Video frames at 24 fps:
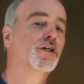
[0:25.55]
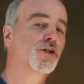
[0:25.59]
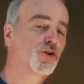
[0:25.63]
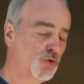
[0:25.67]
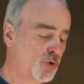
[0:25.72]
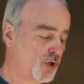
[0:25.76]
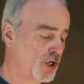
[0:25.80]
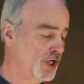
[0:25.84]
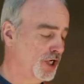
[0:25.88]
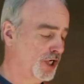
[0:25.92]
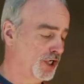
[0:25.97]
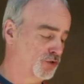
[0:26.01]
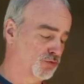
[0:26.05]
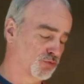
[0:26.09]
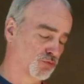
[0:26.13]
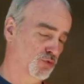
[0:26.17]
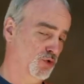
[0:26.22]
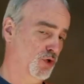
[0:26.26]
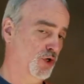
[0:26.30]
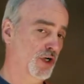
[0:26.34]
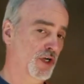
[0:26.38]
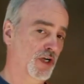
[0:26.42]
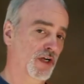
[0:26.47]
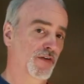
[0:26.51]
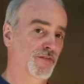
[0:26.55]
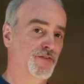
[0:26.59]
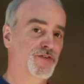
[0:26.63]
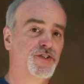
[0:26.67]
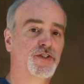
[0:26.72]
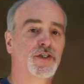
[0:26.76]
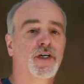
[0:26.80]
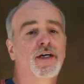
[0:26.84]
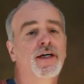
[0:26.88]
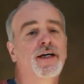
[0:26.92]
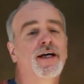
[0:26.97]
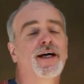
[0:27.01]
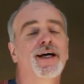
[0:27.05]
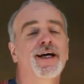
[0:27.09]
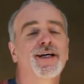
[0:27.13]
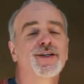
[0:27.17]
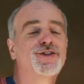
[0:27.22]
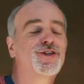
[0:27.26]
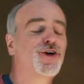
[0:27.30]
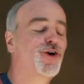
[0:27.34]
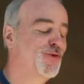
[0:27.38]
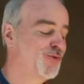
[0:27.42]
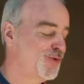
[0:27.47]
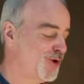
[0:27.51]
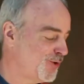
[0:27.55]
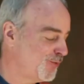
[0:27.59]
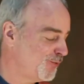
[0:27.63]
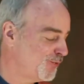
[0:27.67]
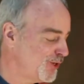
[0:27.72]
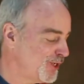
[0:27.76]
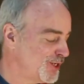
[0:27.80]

Quick riffs. And so what